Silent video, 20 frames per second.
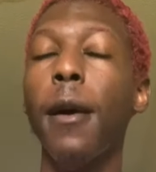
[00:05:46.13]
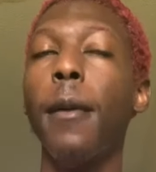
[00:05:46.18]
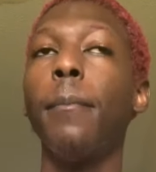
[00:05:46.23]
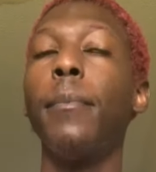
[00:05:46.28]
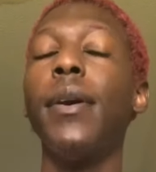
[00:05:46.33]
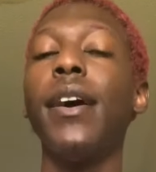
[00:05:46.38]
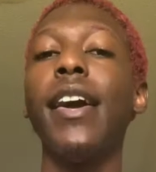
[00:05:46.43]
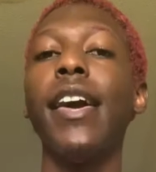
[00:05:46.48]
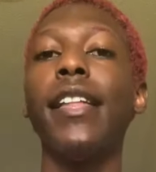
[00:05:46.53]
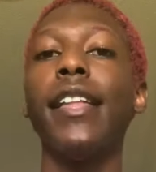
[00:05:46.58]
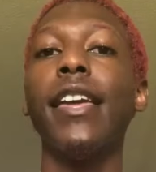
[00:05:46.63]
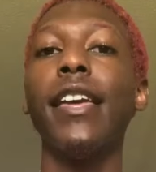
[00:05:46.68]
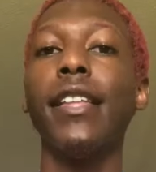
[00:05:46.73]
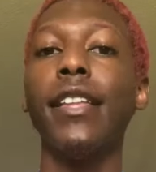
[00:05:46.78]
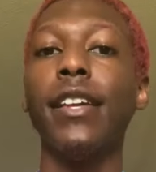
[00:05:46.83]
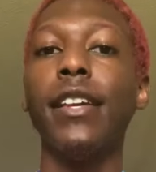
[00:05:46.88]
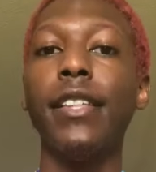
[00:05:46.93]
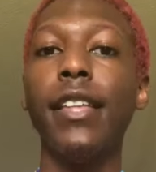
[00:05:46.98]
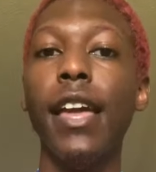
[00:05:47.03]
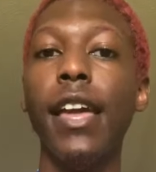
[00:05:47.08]
But at the end of
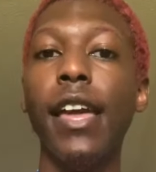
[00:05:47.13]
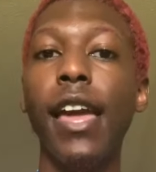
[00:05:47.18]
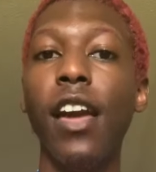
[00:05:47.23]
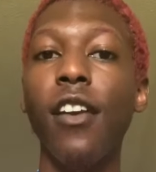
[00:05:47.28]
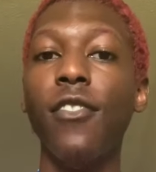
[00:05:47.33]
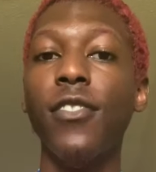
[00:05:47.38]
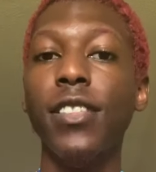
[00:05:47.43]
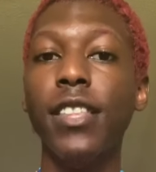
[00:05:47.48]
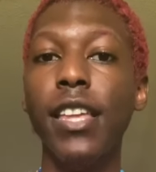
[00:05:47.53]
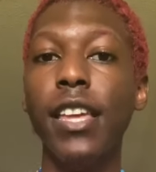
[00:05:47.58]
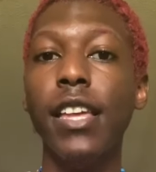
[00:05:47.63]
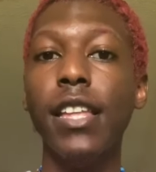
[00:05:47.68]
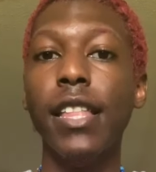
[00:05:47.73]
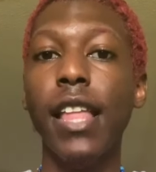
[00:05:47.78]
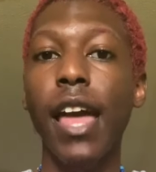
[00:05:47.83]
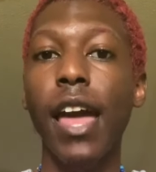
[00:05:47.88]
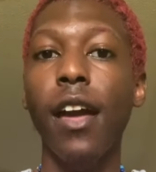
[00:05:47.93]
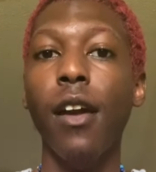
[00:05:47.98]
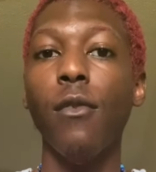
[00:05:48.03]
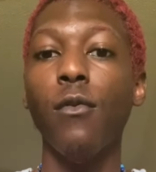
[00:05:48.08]
the day, everything
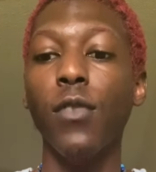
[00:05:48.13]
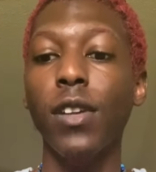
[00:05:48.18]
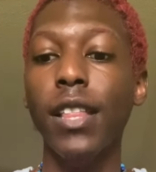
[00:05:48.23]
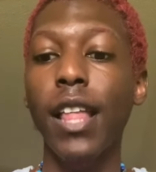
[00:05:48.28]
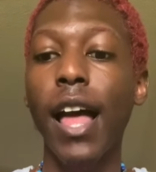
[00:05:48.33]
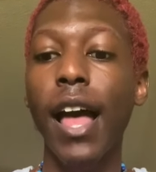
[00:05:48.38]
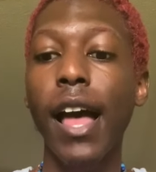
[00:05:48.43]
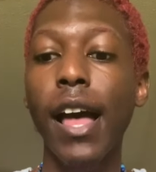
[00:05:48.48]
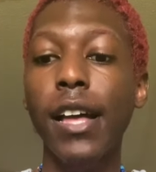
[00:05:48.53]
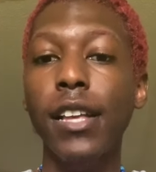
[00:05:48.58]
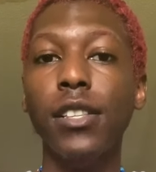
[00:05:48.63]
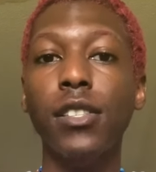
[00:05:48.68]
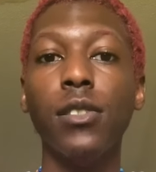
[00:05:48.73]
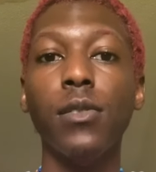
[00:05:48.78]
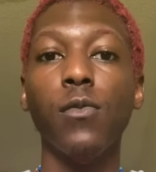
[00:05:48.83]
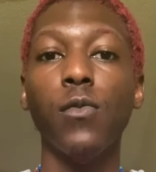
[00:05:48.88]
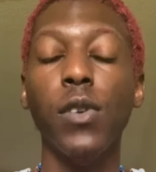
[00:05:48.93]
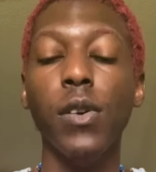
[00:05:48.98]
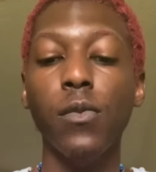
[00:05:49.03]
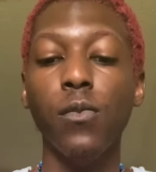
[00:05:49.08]
that relies
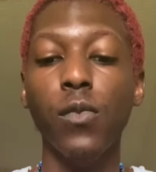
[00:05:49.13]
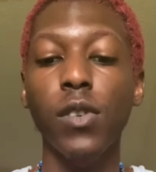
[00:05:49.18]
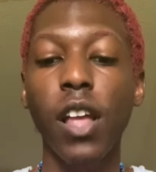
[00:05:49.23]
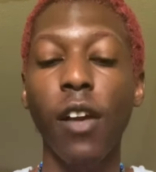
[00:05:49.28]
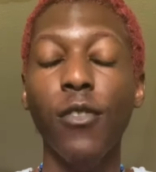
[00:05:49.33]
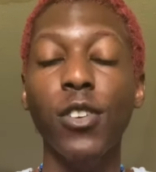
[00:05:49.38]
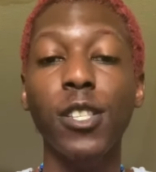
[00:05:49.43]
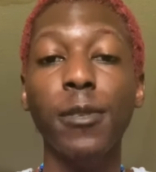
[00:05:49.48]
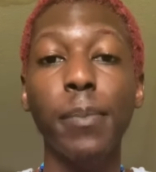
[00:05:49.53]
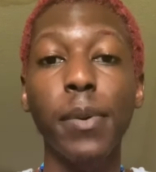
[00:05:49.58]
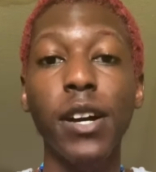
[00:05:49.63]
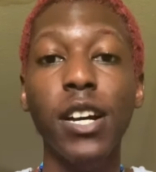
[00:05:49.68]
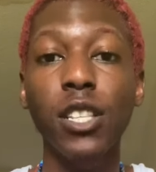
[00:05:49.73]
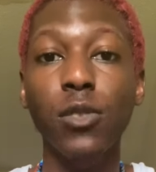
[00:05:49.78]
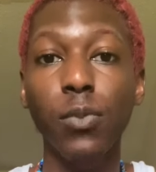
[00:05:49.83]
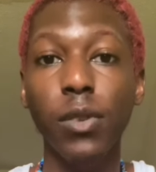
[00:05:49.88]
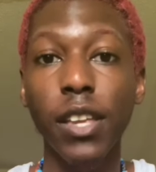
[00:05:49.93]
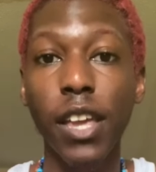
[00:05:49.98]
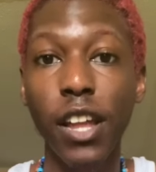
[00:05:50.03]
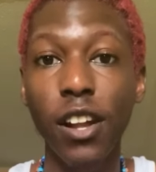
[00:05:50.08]
that responds
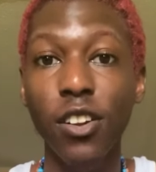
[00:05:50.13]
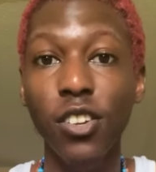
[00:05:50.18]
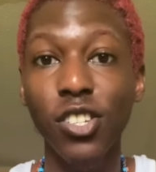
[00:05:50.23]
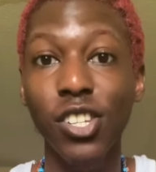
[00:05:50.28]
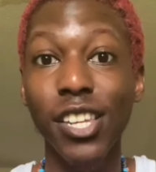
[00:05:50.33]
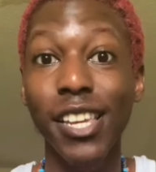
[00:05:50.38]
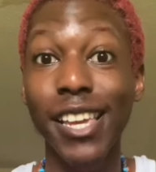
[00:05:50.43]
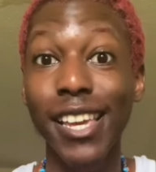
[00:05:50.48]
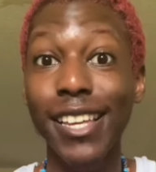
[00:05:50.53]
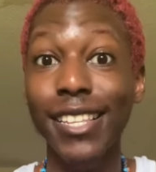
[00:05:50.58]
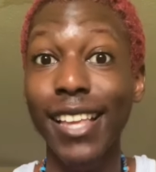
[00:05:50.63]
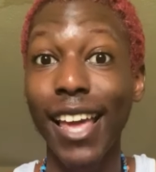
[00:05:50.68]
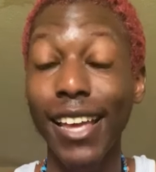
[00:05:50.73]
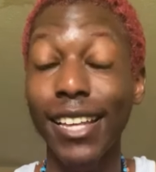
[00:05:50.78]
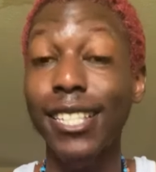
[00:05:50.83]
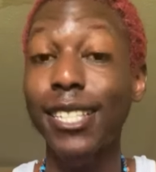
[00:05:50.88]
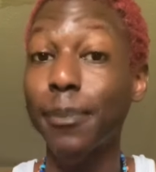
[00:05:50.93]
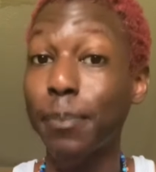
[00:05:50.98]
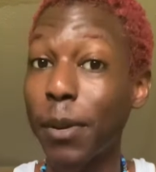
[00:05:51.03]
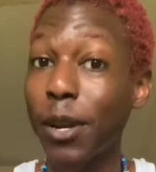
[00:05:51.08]
with energy is a
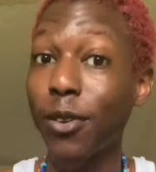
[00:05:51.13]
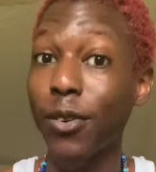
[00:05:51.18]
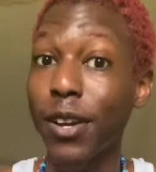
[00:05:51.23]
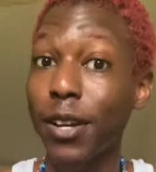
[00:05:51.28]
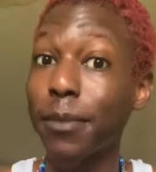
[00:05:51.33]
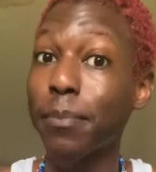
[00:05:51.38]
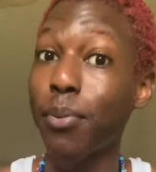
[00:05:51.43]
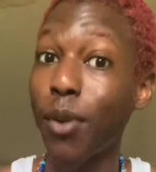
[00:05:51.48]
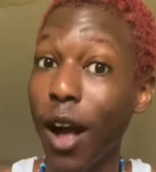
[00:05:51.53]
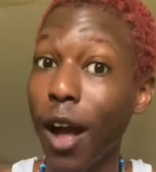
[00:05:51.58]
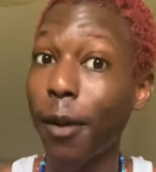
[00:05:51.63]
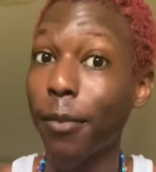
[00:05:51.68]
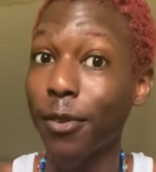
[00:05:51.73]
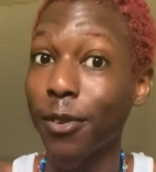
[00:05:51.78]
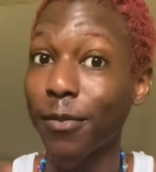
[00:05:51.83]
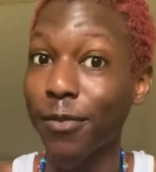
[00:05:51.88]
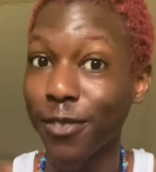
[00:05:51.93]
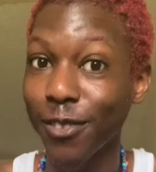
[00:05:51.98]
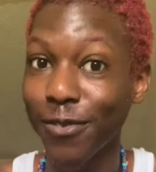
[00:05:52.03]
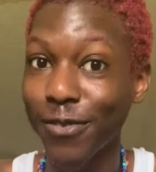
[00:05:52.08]
spirit
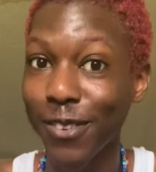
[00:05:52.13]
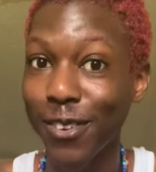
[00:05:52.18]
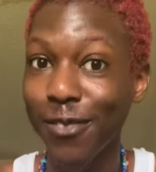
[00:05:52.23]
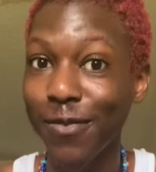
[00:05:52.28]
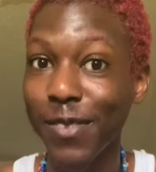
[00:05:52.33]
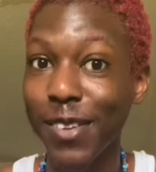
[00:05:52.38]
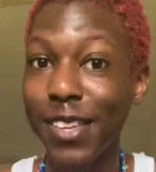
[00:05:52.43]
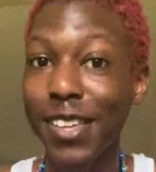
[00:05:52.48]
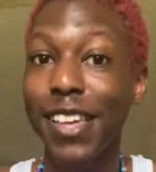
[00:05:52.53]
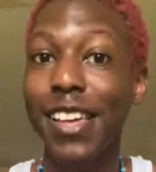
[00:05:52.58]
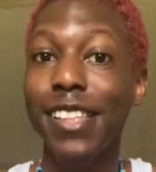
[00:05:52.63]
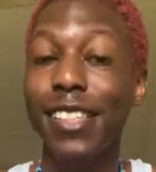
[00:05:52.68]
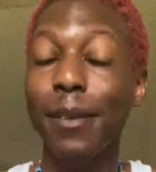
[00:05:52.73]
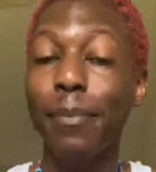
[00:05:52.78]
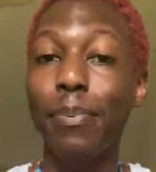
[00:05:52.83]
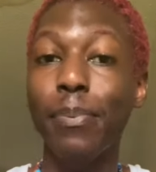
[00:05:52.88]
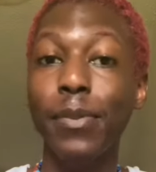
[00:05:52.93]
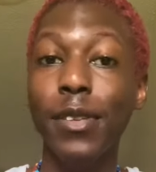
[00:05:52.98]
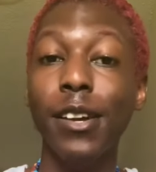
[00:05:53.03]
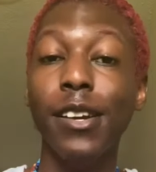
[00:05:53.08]
problem. You feel me? The
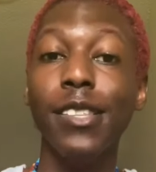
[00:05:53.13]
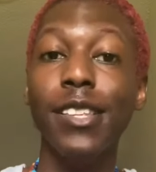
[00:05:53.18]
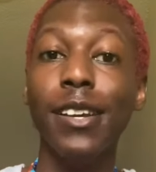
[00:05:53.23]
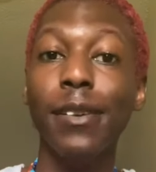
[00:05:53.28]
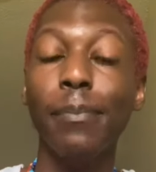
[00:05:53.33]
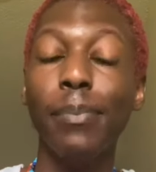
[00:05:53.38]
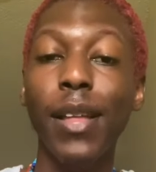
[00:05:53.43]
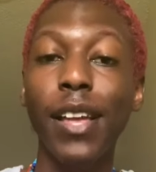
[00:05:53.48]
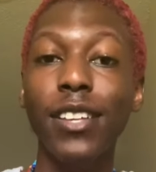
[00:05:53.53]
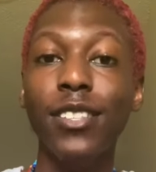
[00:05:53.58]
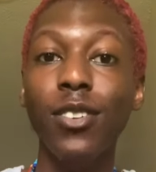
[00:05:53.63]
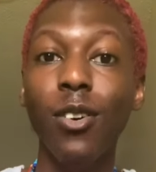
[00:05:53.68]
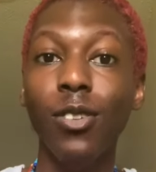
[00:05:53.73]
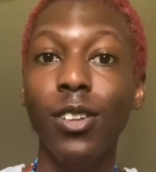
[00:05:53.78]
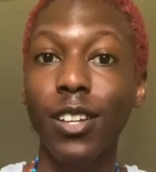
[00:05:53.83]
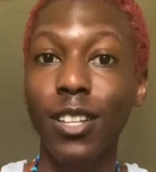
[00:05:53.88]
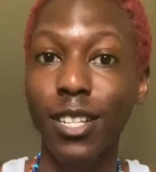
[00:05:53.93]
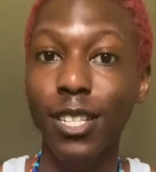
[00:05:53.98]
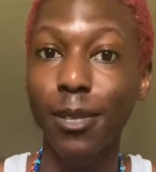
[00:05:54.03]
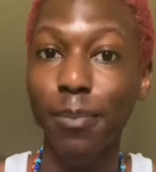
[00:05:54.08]
placeholder
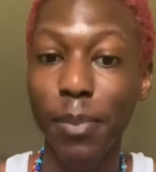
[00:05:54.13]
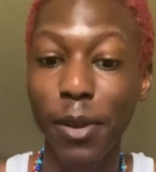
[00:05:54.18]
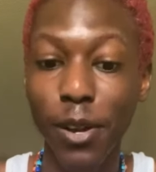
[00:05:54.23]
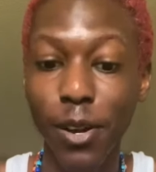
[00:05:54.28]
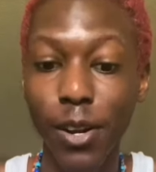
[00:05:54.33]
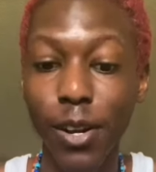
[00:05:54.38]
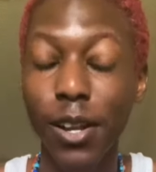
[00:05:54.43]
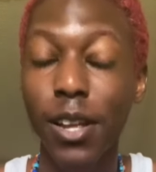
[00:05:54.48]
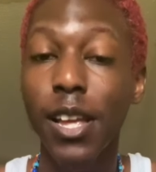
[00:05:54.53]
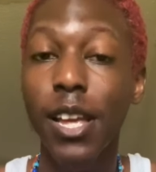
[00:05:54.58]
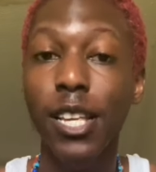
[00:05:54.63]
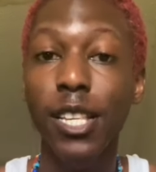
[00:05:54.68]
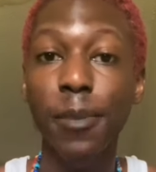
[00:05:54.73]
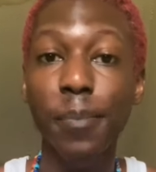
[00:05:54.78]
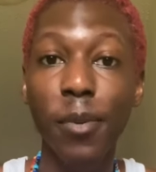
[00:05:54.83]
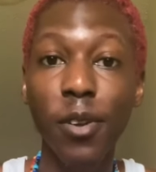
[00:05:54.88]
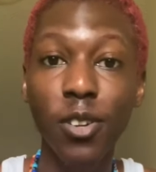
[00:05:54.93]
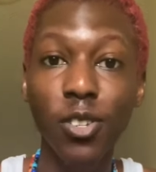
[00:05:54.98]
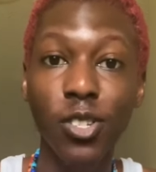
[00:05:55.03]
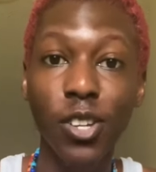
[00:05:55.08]
of the spirit.
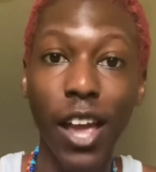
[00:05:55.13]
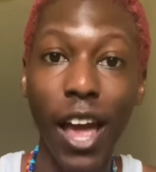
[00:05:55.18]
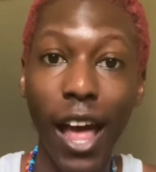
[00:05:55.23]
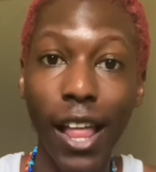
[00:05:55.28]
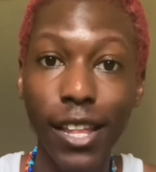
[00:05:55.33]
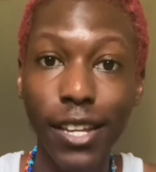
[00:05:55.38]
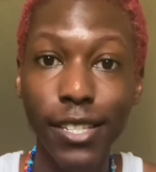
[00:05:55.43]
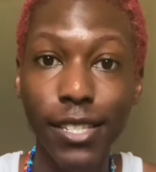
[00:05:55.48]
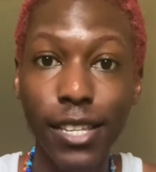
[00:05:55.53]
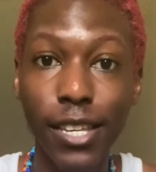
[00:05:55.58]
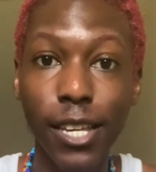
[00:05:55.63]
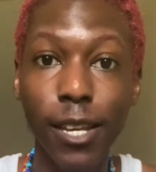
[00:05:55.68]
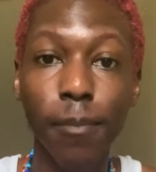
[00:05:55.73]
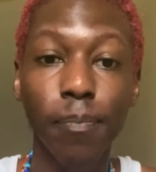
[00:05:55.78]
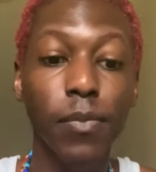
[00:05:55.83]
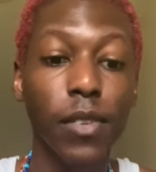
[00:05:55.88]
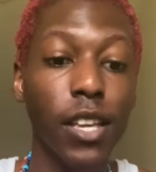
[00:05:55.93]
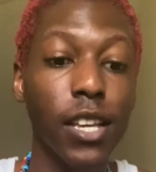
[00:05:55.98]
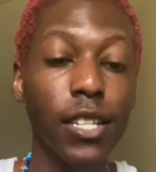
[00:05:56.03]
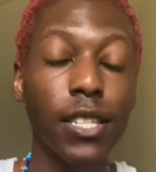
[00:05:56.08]
Spirituality
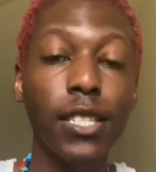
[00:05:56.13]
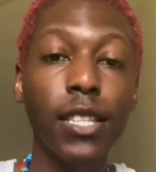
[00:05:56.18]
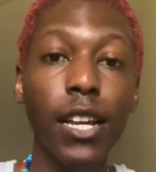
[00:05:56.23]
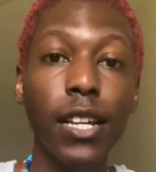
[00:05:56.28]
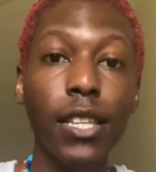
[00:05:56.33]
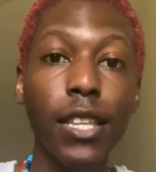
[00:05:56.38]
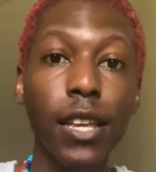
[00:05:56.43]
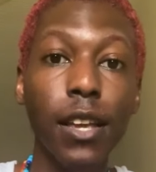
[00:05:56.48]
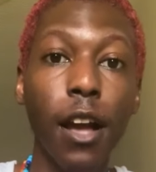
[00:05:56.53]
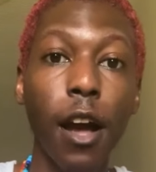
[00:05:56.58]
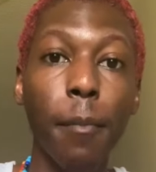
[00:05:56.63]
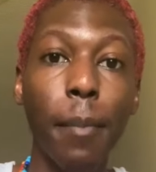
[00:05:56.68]
is nothing